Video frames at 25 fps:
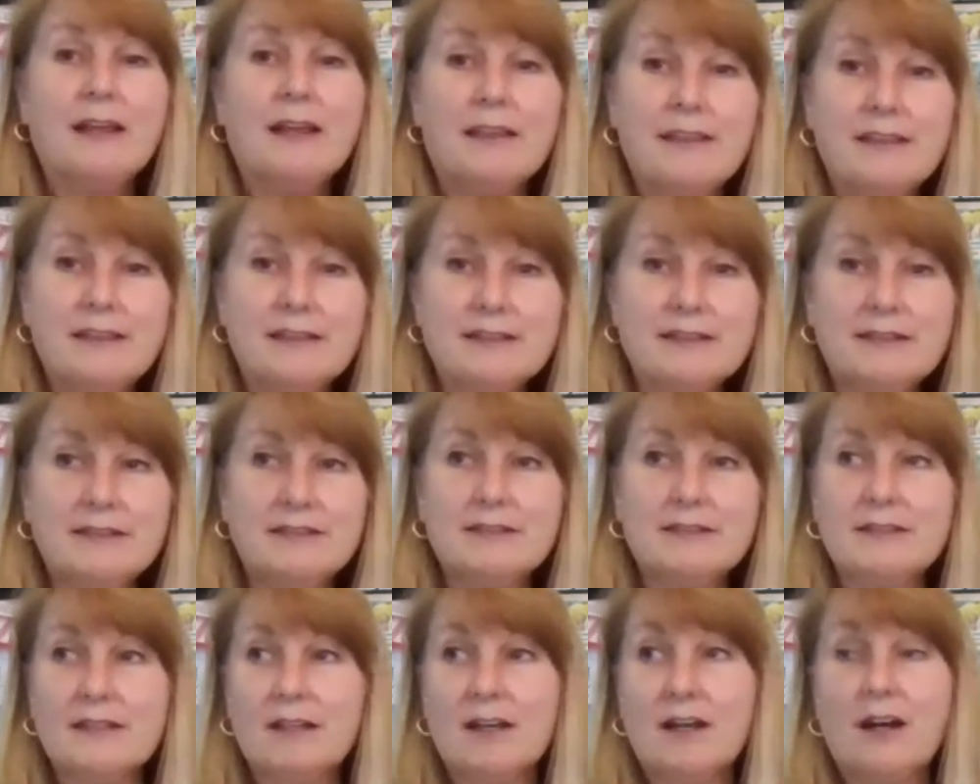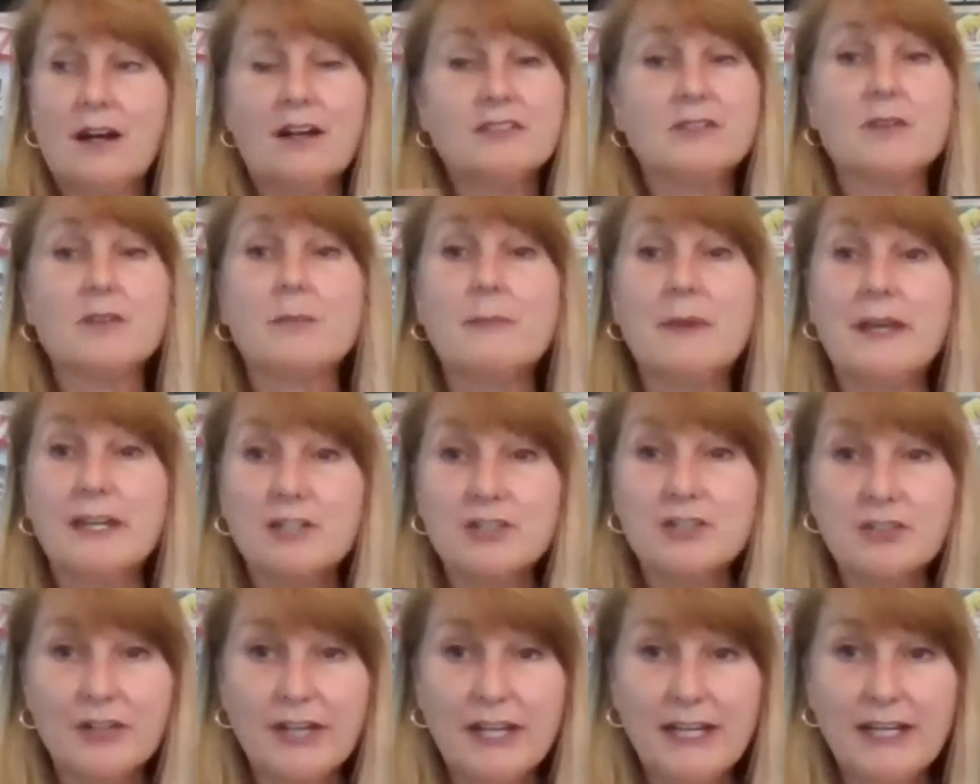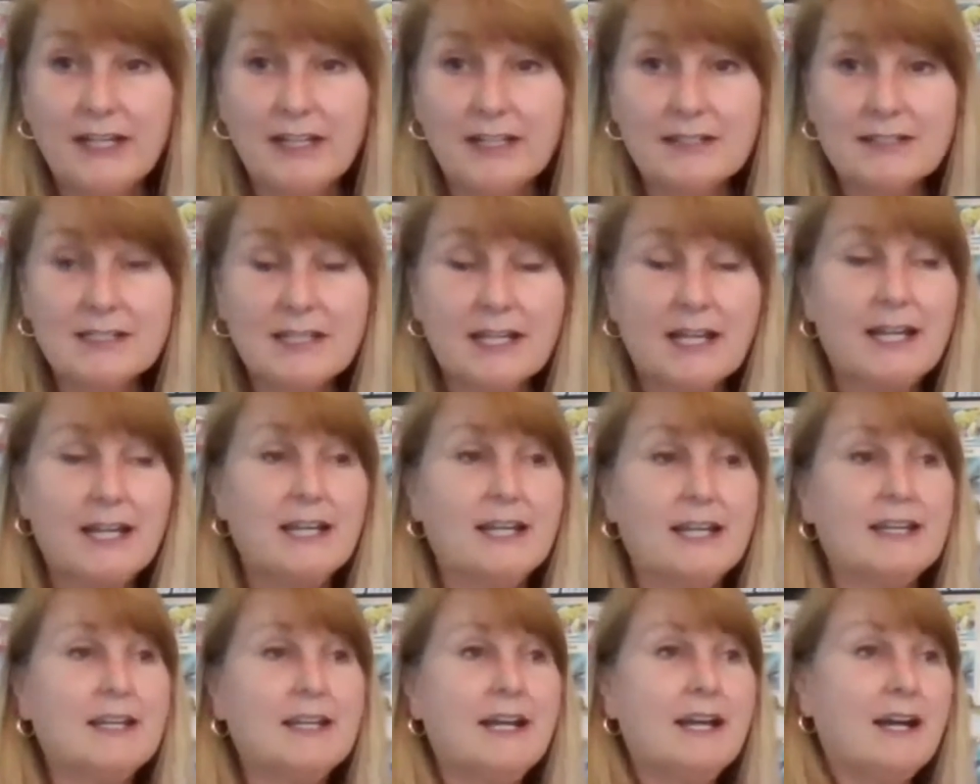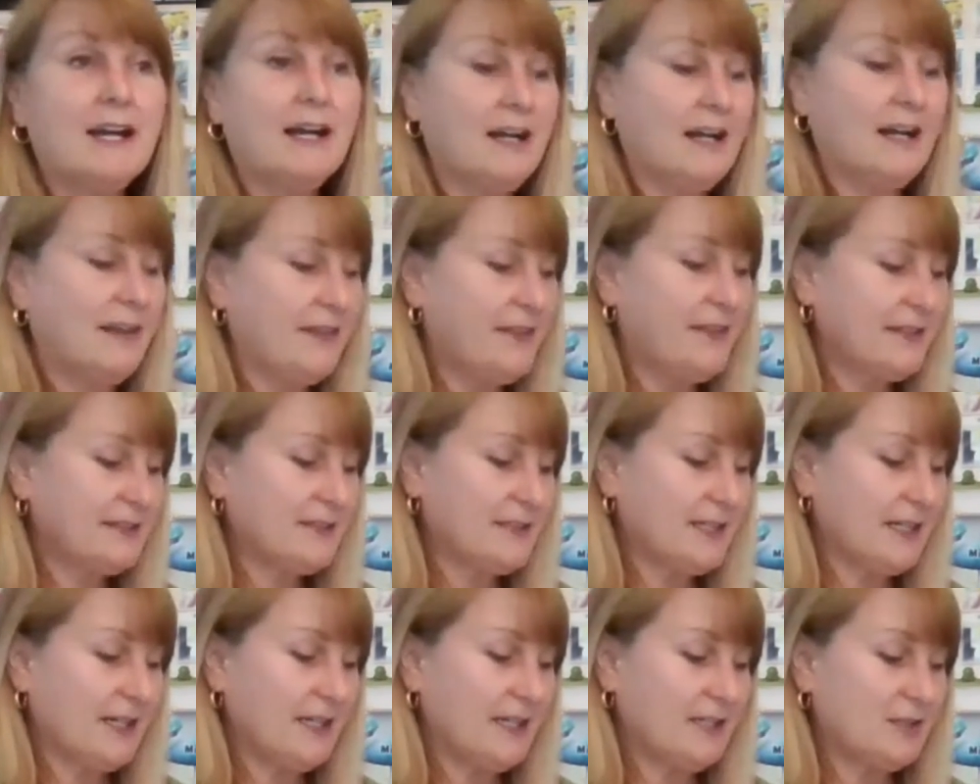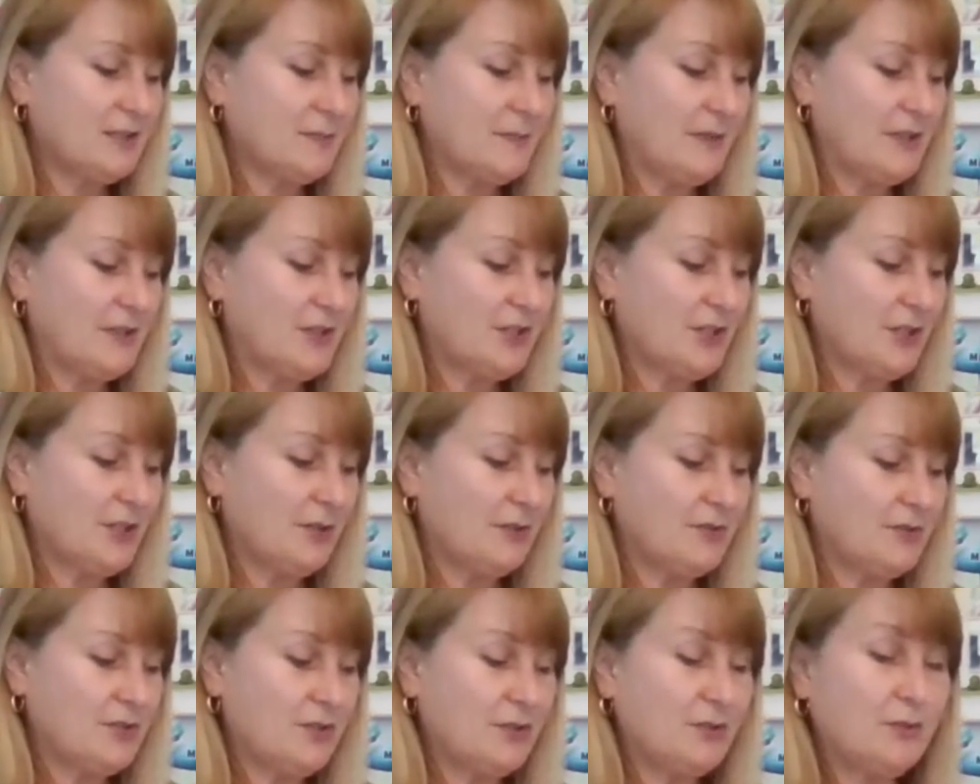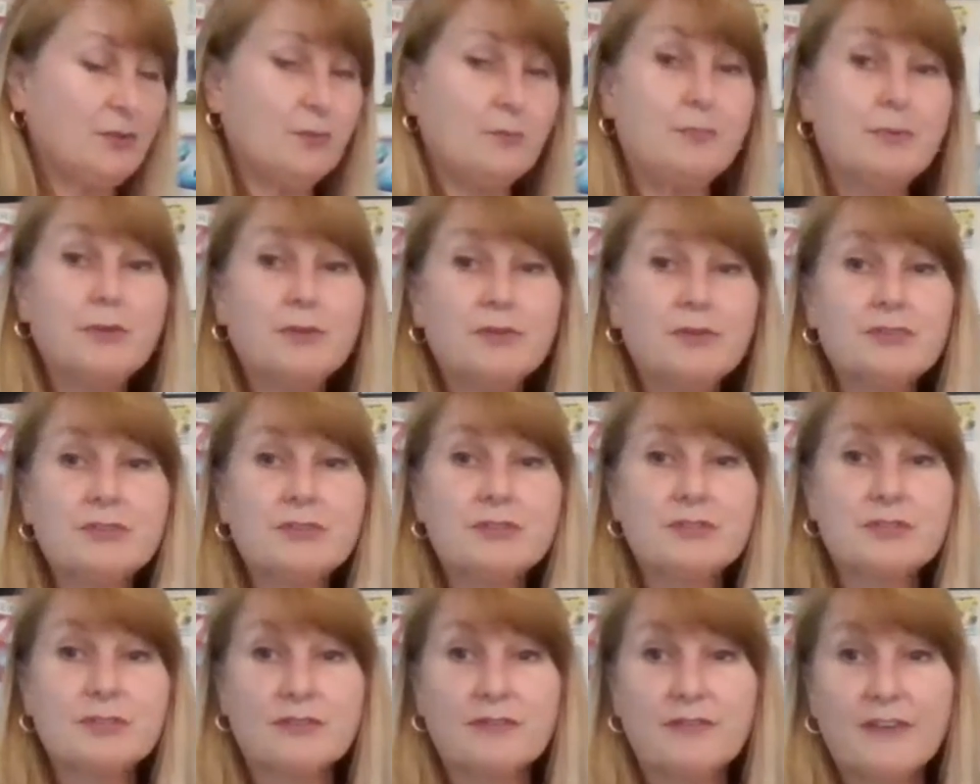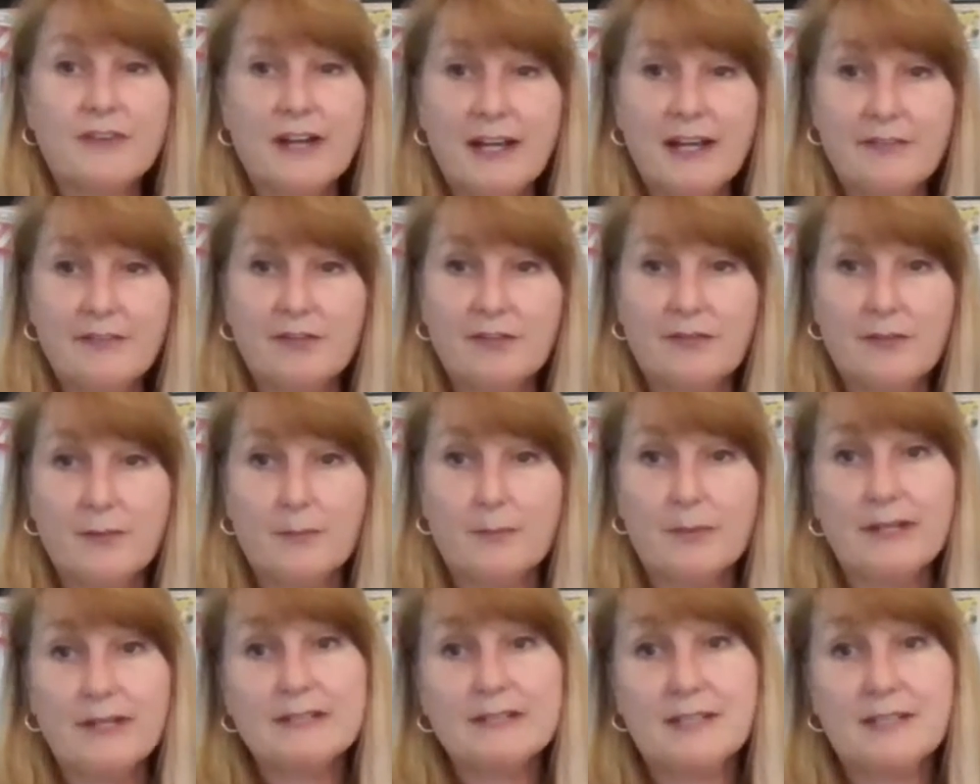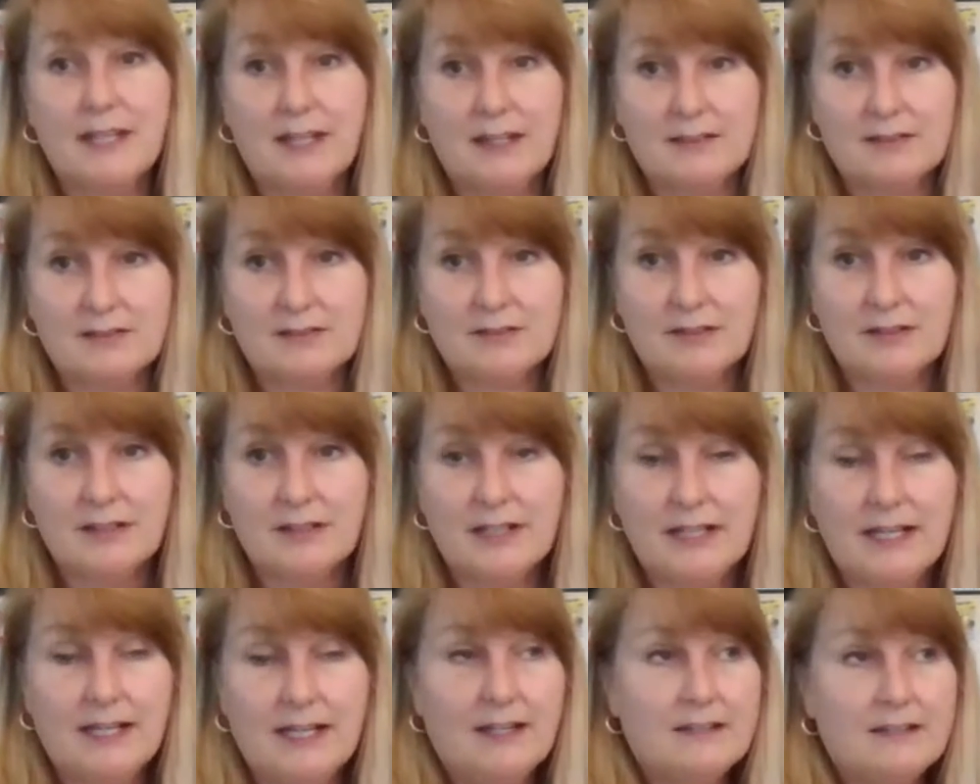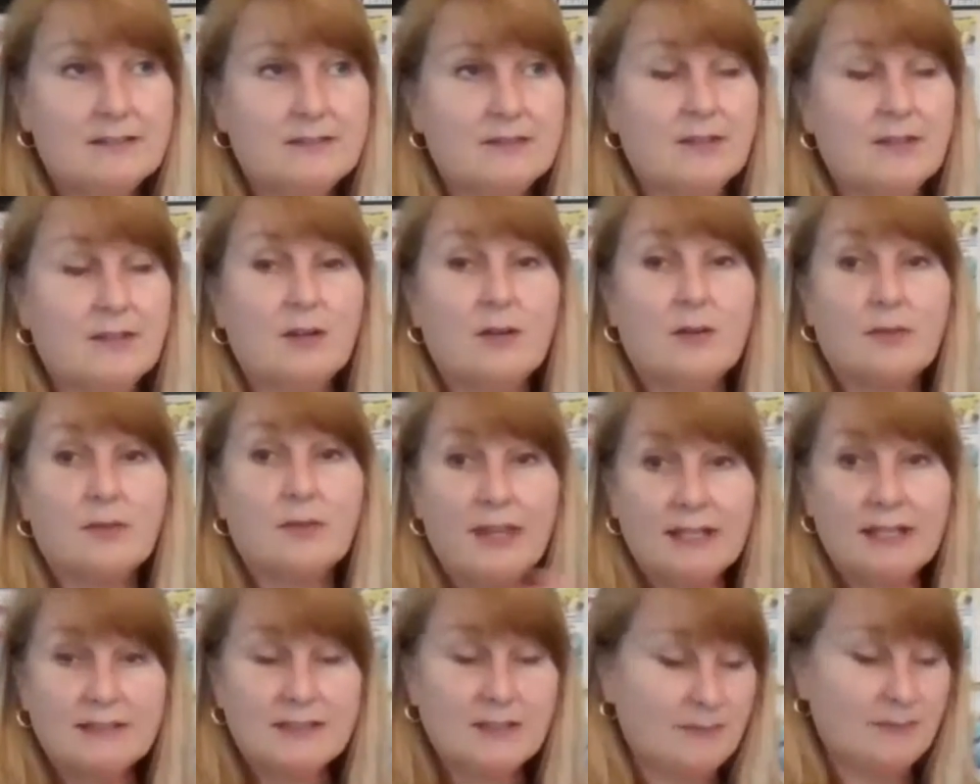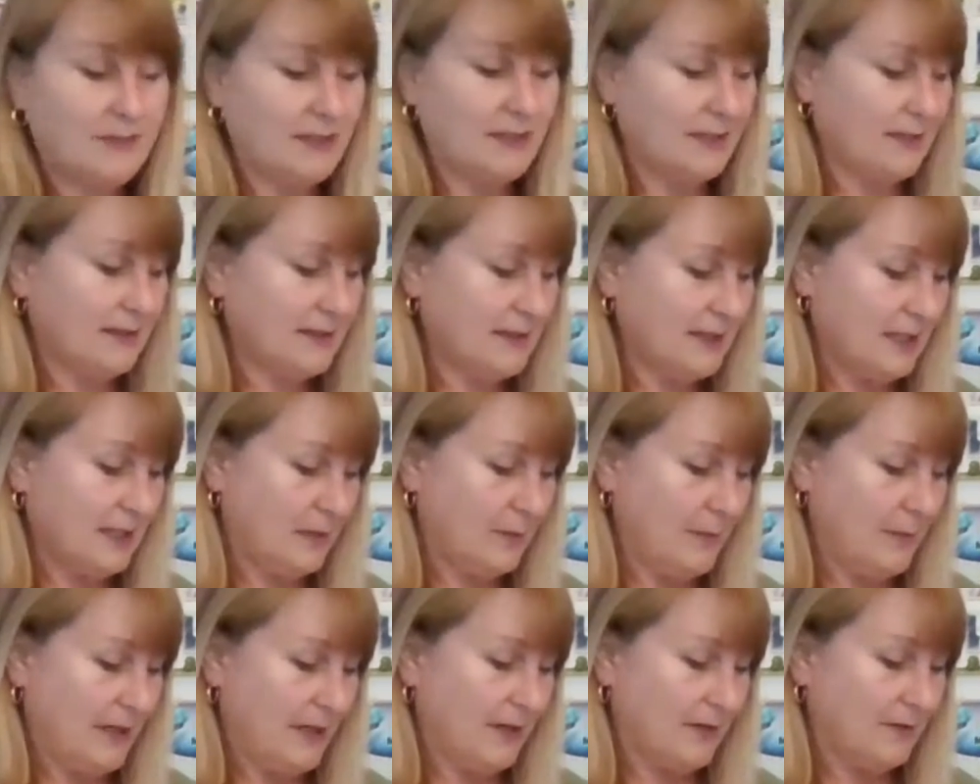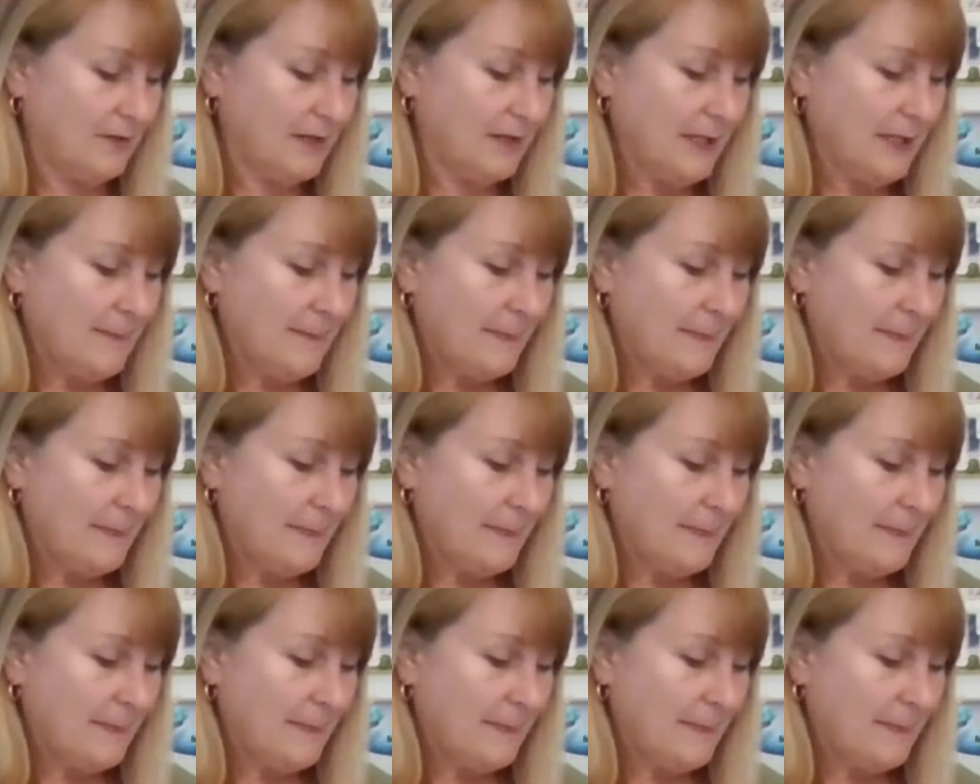This is uh, also the Mediterranean diet. Uh, this diet has been shown to boost survival for breast cancer. So that's something to think about.